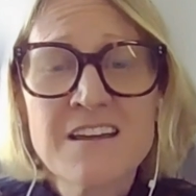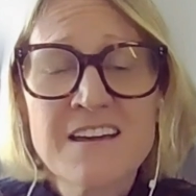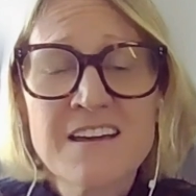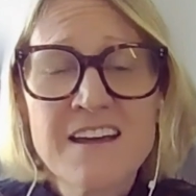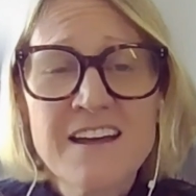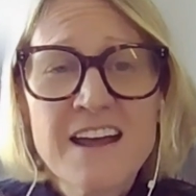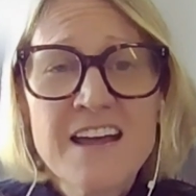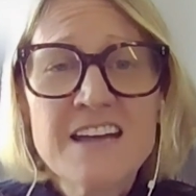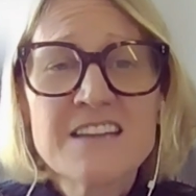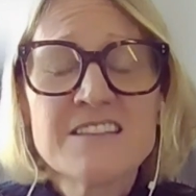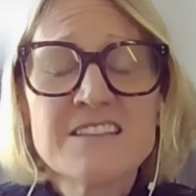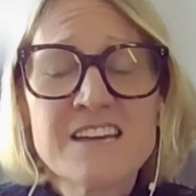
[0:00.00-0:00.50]

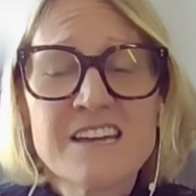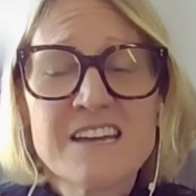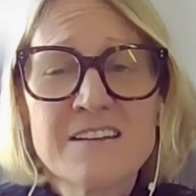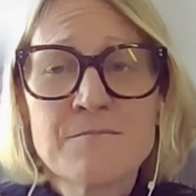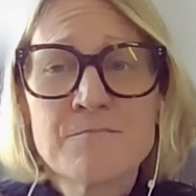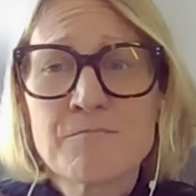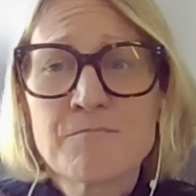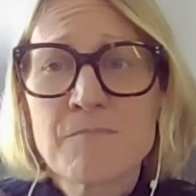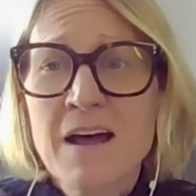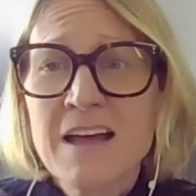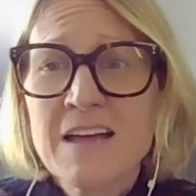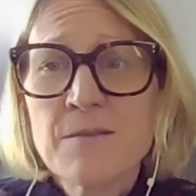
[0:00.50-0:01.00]
And then
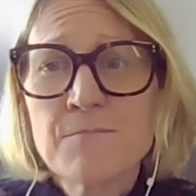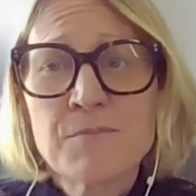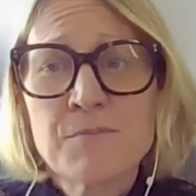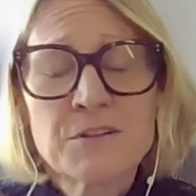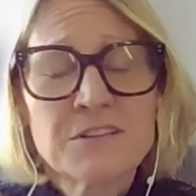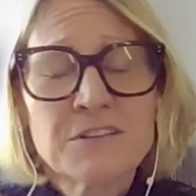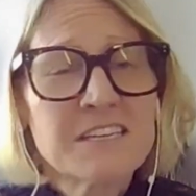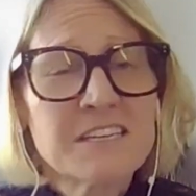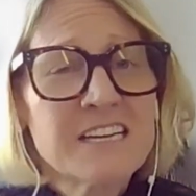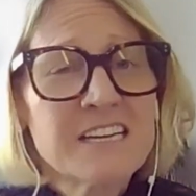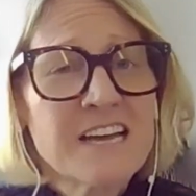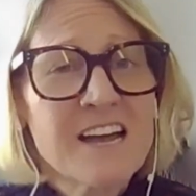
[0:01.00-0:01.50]
my
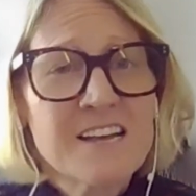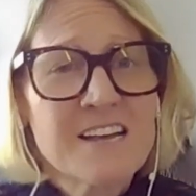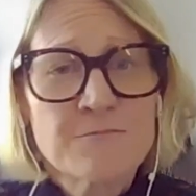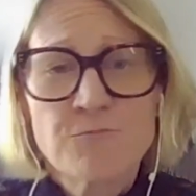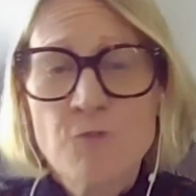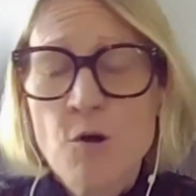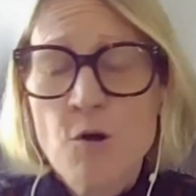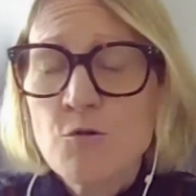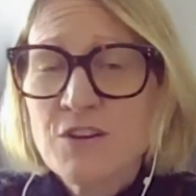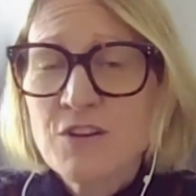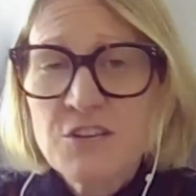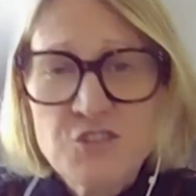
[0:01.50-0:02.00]
ability, I
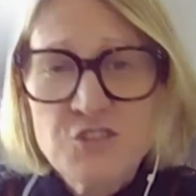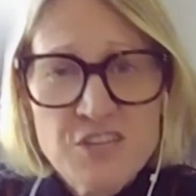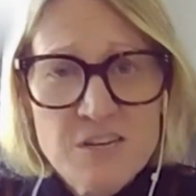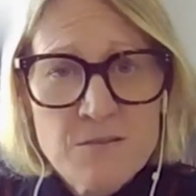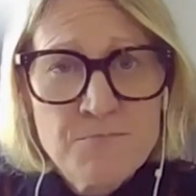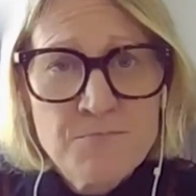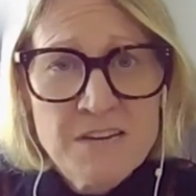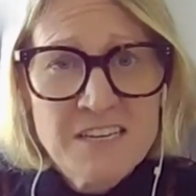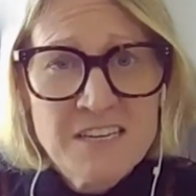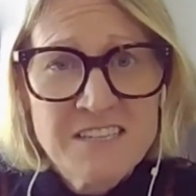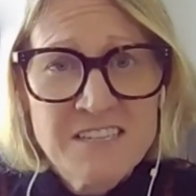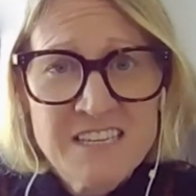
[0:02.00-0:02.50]
wrote a
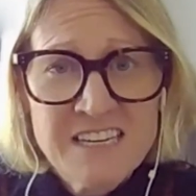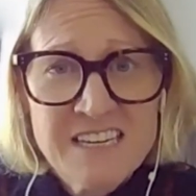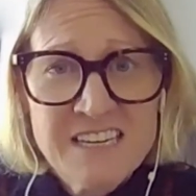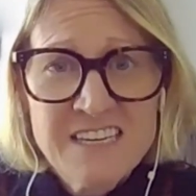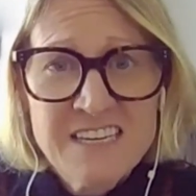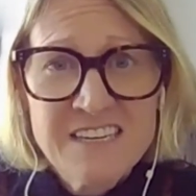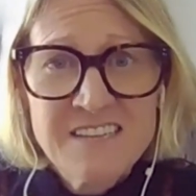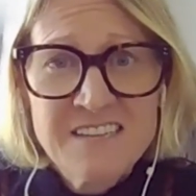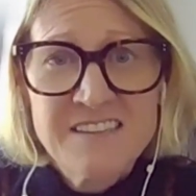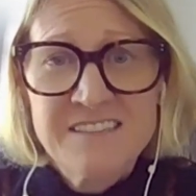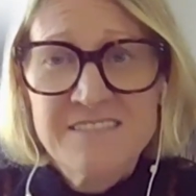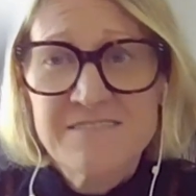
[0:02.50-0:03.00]

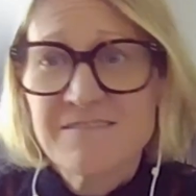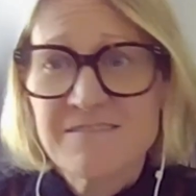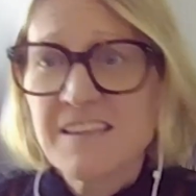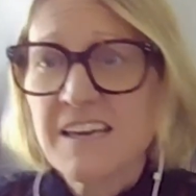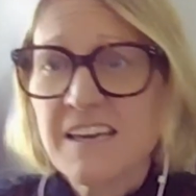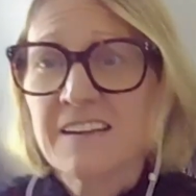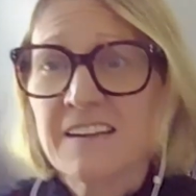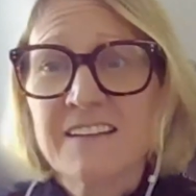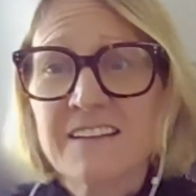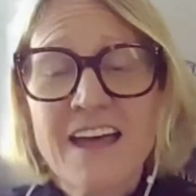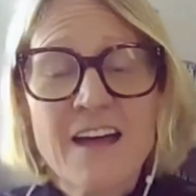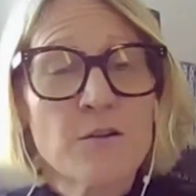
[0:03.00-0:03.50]
GPT that
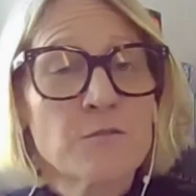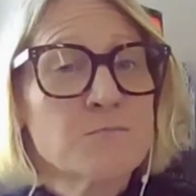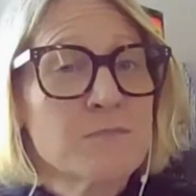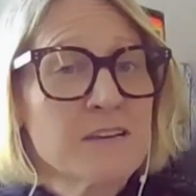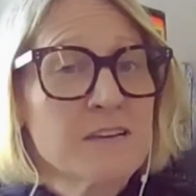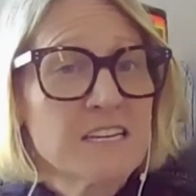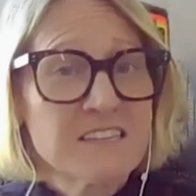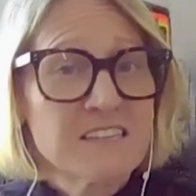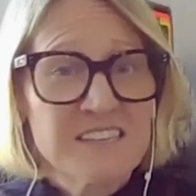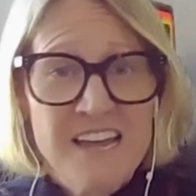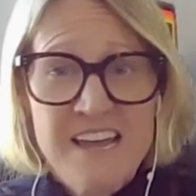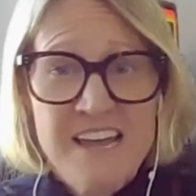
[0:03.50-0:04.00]
allowed me
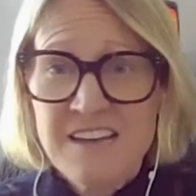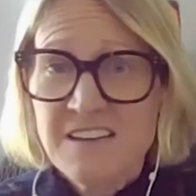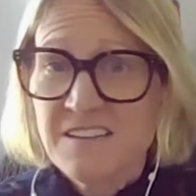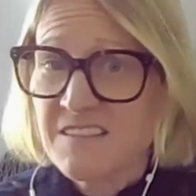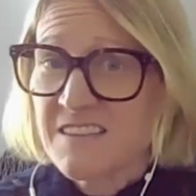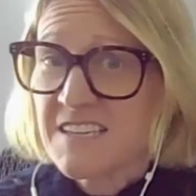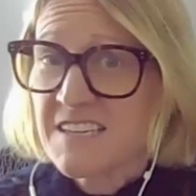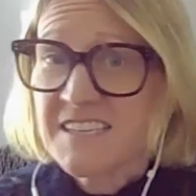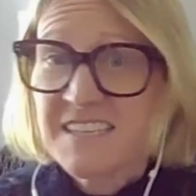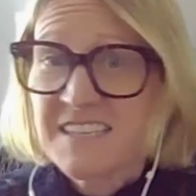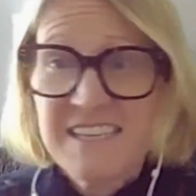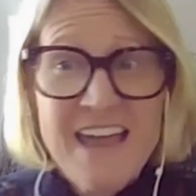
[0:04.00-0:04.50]
to take
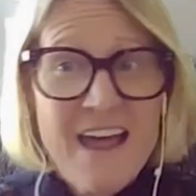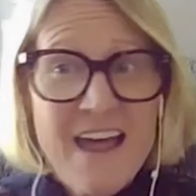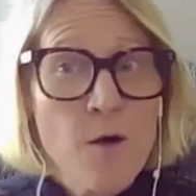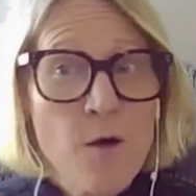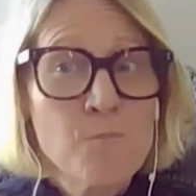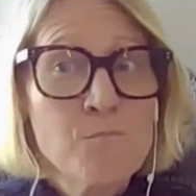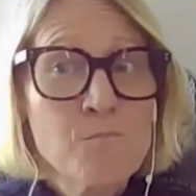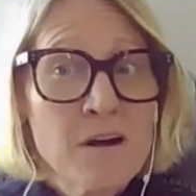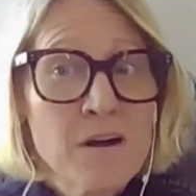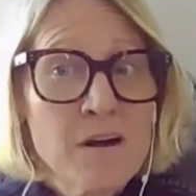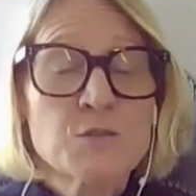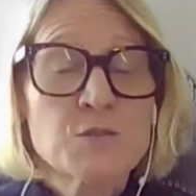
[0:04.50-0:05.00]
this now
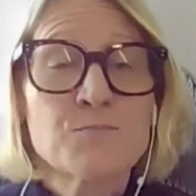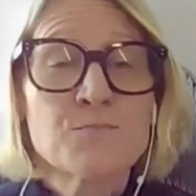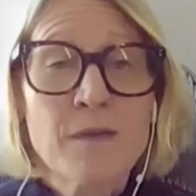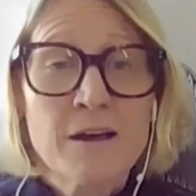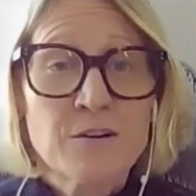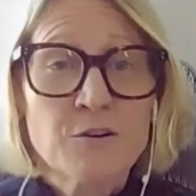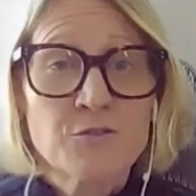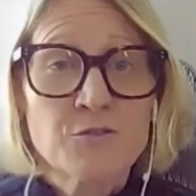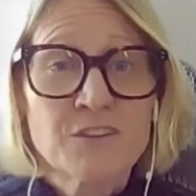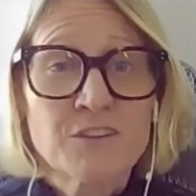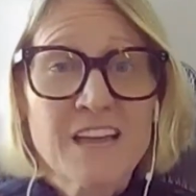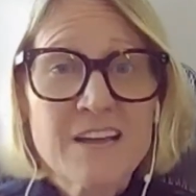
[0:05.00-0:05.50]
much
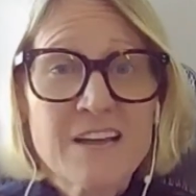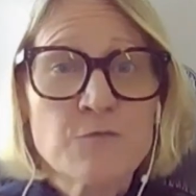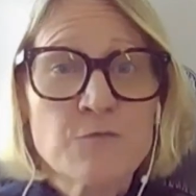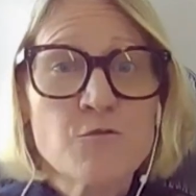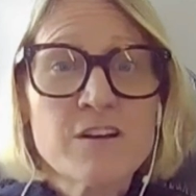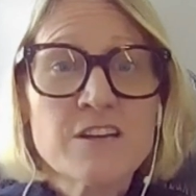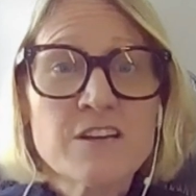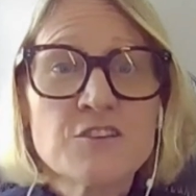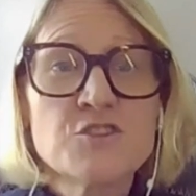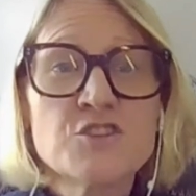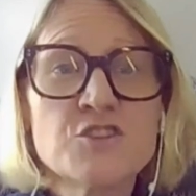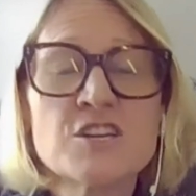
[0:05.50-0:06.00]
better
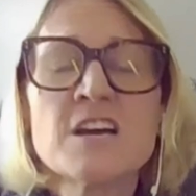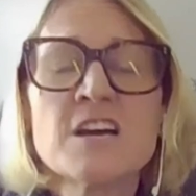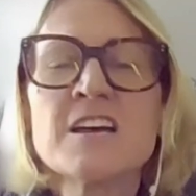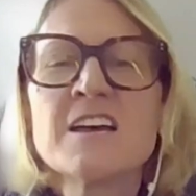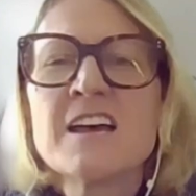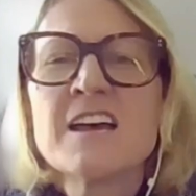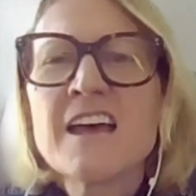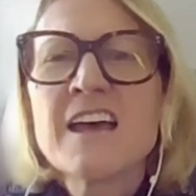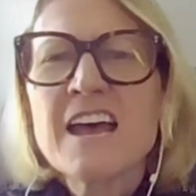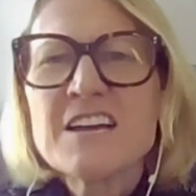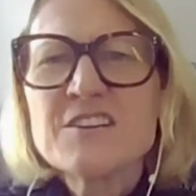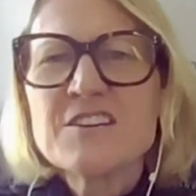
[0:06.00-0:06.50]
language
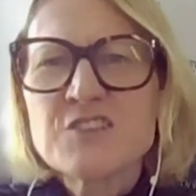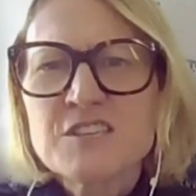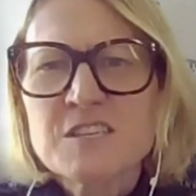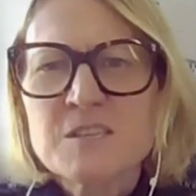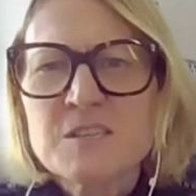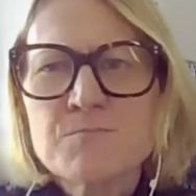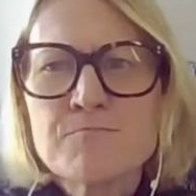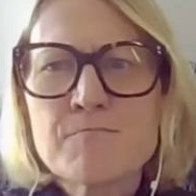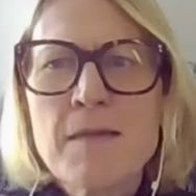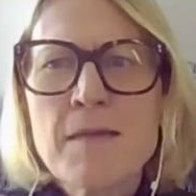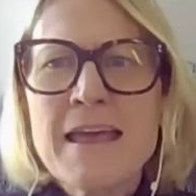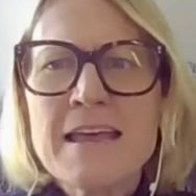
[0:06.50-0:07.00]
and just
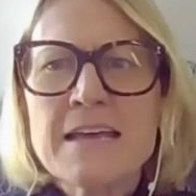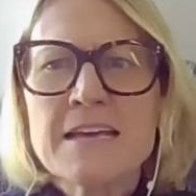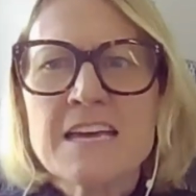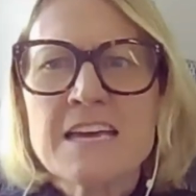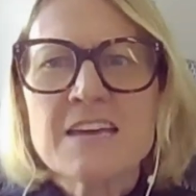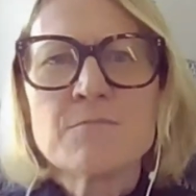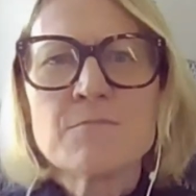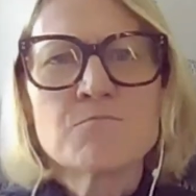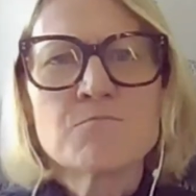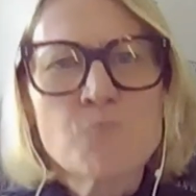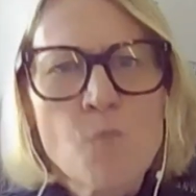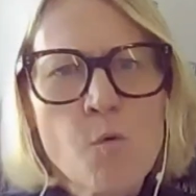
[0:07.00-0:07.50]
make
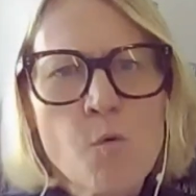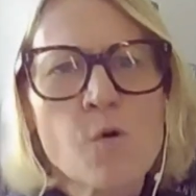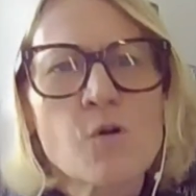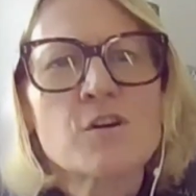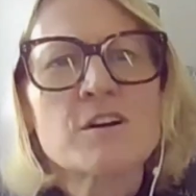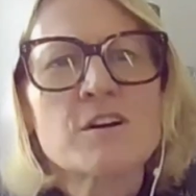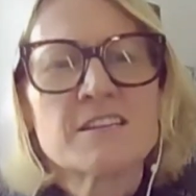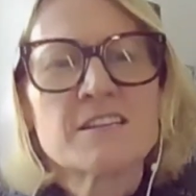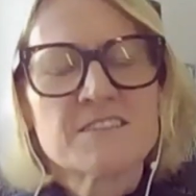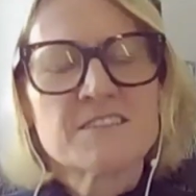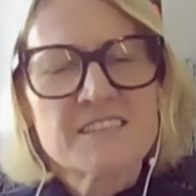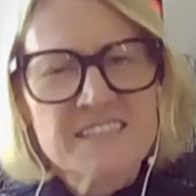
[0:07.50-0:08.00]
it more
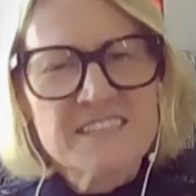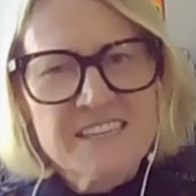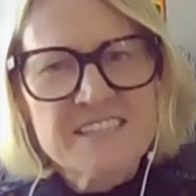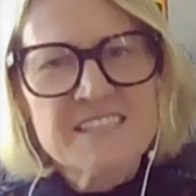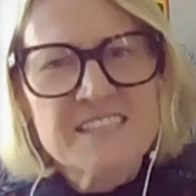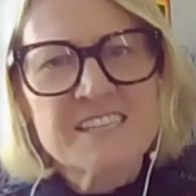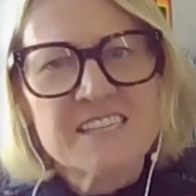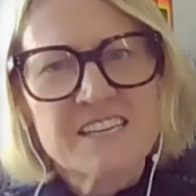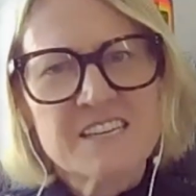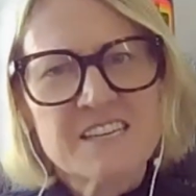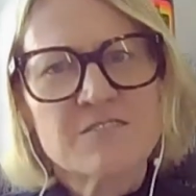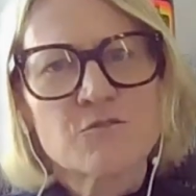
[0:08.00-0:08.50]

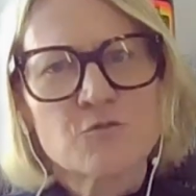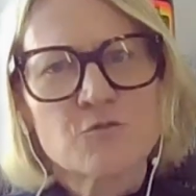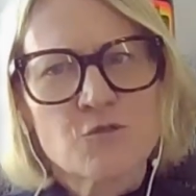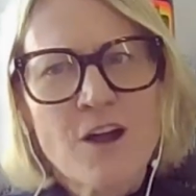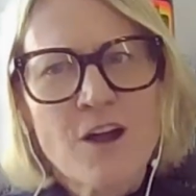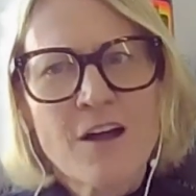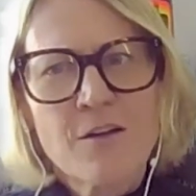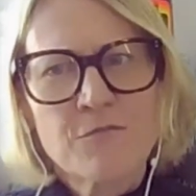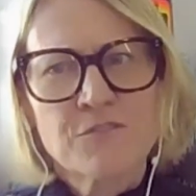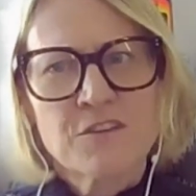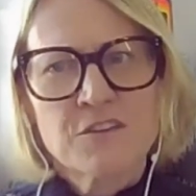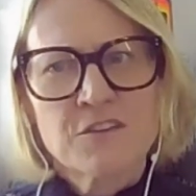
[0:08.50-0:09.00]
consistent
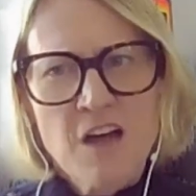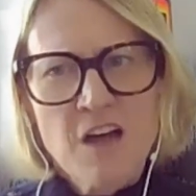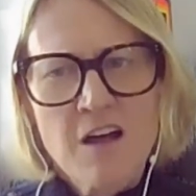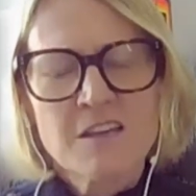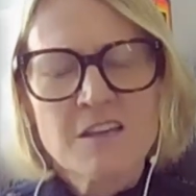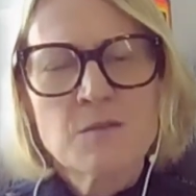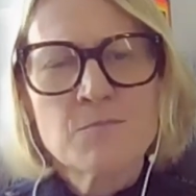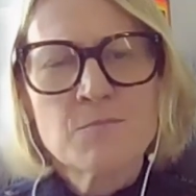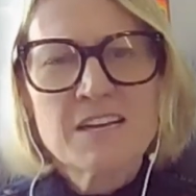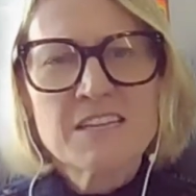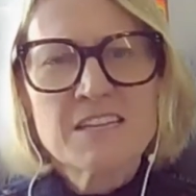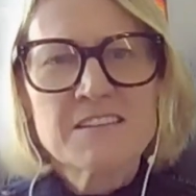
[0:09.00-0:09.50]
throughout the
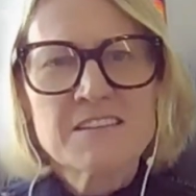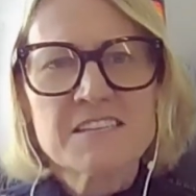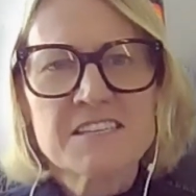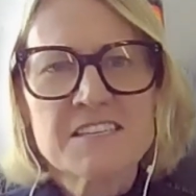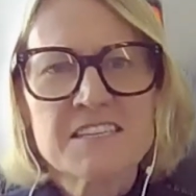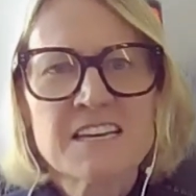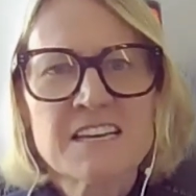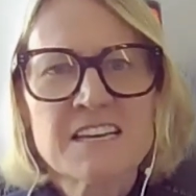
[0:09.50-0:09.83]
documents.